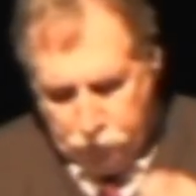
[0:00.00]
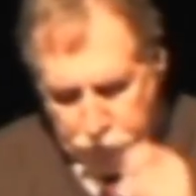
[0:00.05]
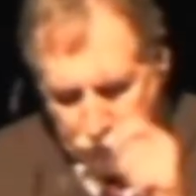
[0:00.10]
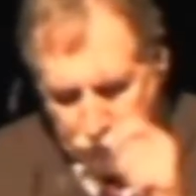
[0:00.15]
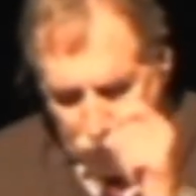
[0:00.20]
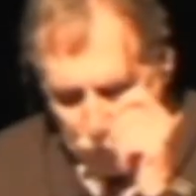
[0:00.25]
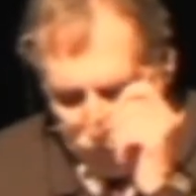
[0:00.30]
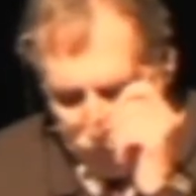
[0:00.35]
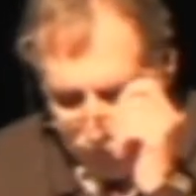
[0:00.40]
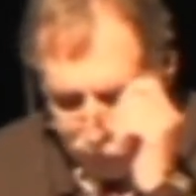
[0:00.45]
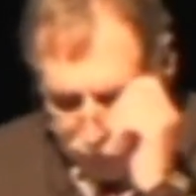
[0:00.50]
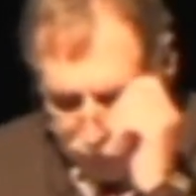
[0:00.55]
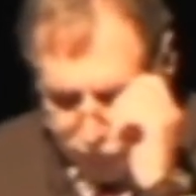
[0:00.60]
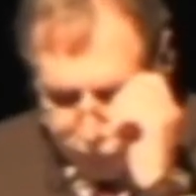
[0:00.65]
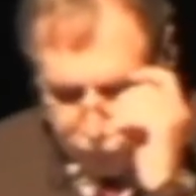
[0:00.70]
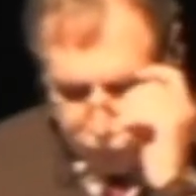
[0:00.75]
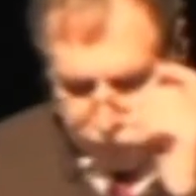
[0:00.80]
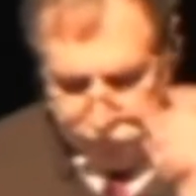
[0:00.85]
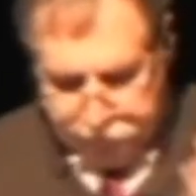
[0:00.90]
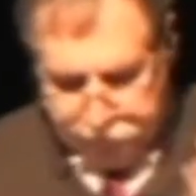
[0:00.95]
You know,
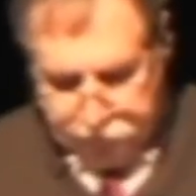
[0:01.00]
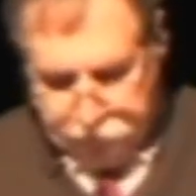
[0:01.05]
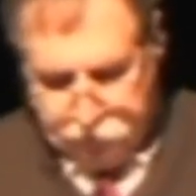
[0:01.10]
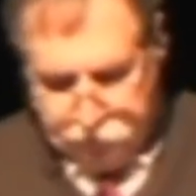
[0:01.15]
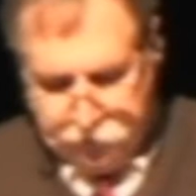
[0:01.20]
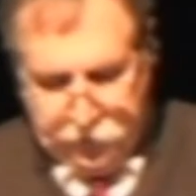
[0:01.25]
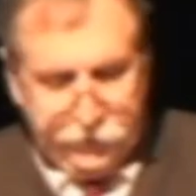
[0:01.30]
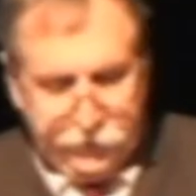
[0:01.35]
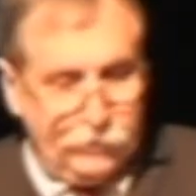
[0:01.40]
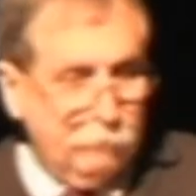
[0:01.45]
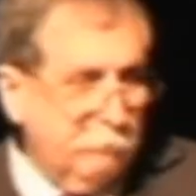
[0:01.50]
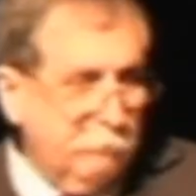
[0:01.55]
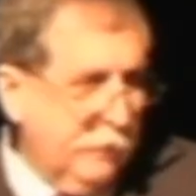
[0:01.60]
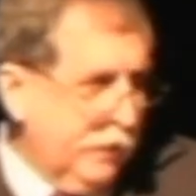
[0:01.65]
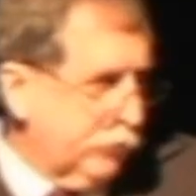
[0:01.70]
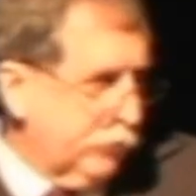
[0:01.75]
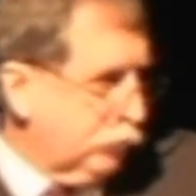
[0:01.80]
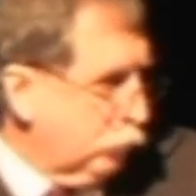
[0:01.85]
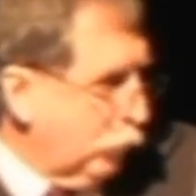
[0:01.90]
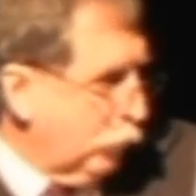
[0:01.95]
Abraham Lincoln said the
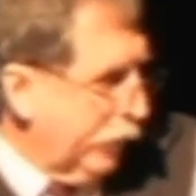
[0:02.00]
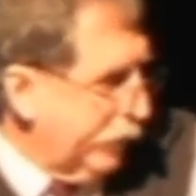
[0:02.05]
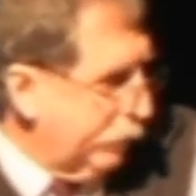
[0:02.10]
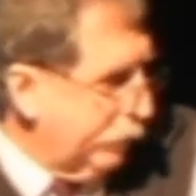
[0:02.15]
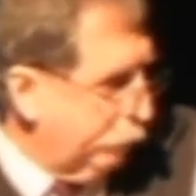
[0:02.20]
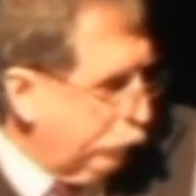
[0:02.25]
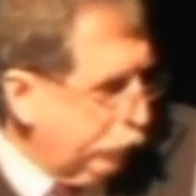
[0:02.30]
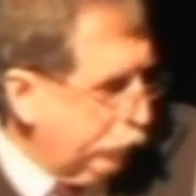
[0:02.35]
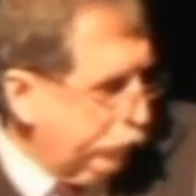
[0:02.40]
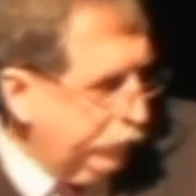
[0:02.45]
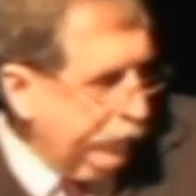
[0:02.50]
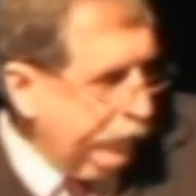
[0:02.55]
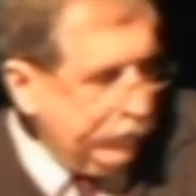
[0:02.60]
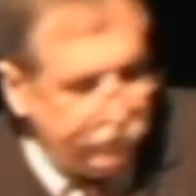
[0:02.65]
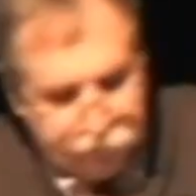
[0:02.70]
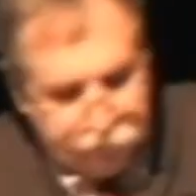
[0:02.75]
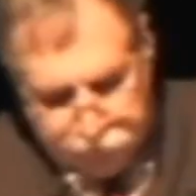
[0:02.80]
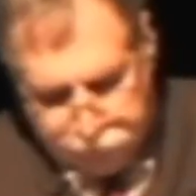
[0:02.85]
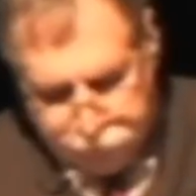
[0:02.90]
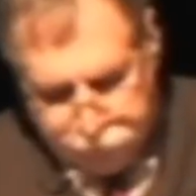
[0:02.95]
best way to
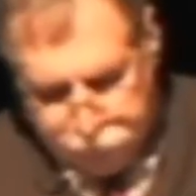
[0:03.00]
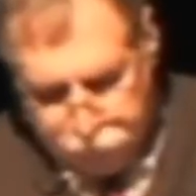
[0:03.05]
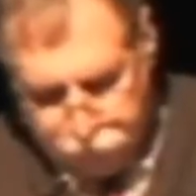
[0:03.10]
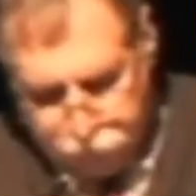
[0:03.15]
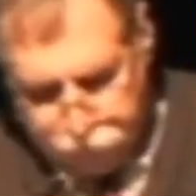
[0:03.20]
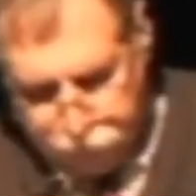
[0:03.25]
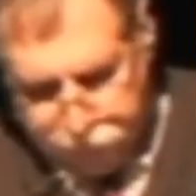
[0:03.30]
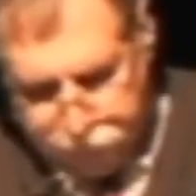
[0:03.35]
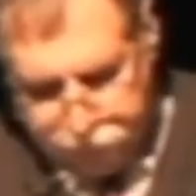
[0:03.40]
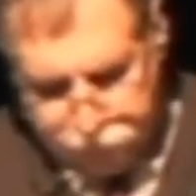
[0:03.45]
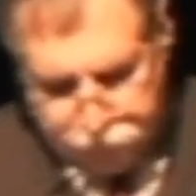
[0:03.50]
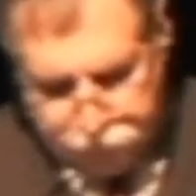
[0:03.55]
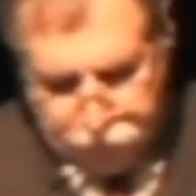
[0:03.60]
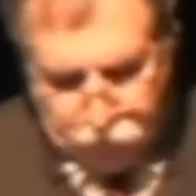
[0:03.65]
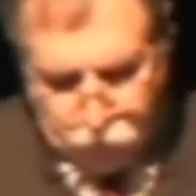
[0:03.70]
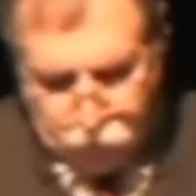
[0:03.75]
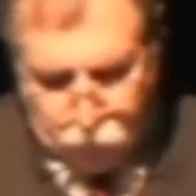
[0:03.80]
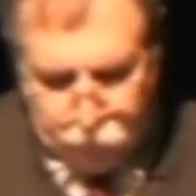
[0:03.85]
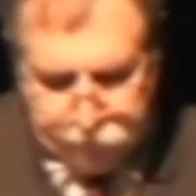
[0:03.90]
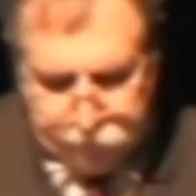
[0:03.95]
predict the future is
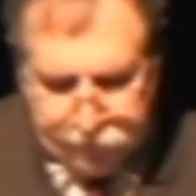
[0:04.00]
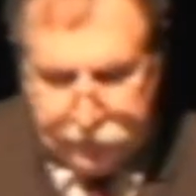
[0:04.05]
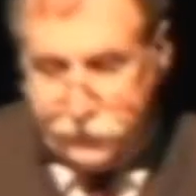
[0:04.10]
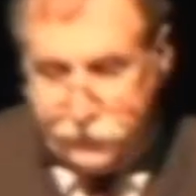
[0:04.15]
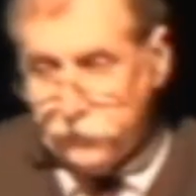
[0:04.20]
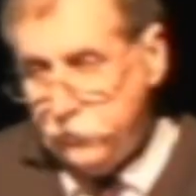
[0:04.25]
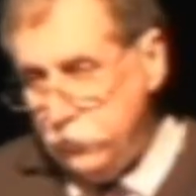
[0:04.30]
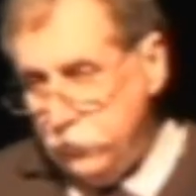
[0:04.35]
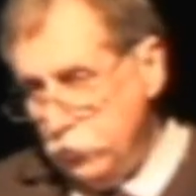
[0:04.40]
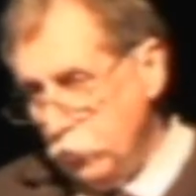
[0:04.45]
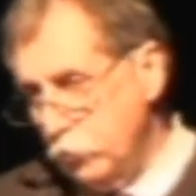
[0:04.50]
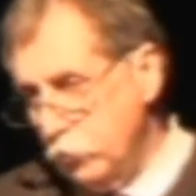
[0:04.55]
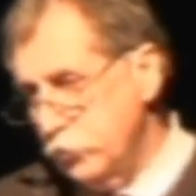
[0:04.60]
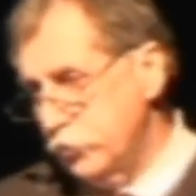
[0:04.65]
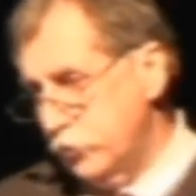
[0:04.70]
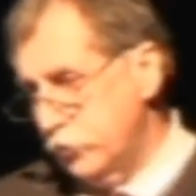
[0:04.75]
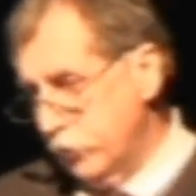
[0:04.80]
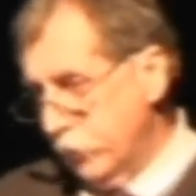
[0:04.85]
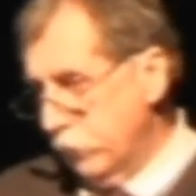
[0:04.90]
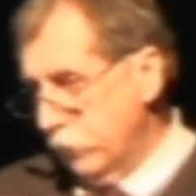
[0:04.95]
to create it
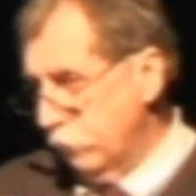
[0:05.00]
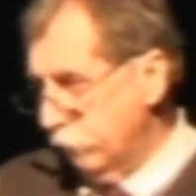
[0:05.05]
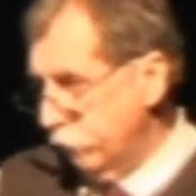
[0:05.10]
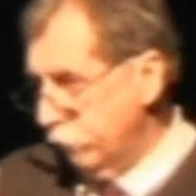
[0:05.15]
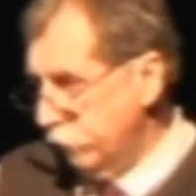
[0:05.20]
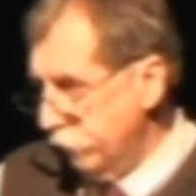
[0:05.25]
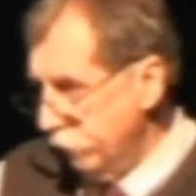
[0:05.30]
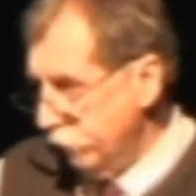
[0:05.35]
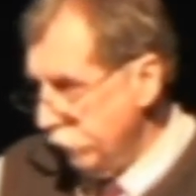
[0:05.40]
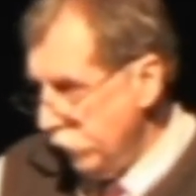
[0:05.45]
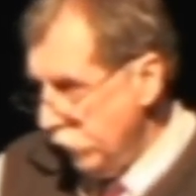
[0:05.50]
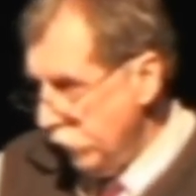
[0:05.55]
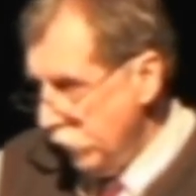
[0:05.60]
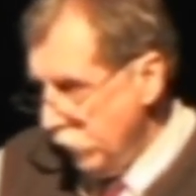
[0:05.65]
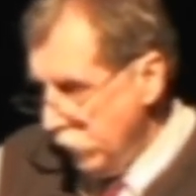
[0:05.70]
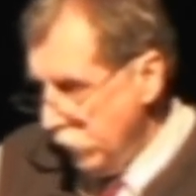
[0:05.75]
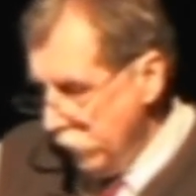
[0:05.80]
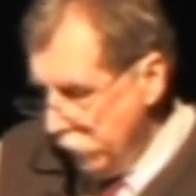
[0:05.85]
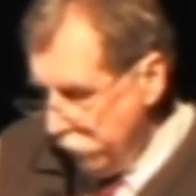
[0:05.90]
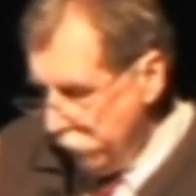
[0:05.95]
yourself.
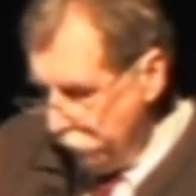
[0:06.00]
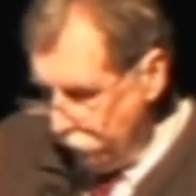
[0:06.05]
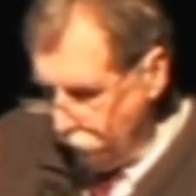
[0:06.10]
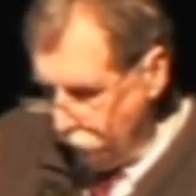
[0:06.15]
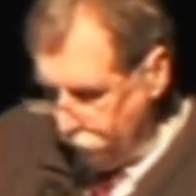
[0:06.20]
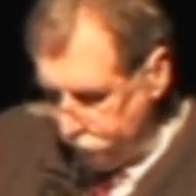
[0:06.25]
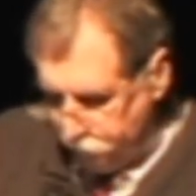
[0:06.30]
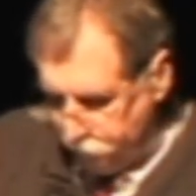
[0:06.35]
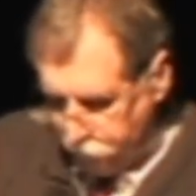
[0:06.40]
You know, at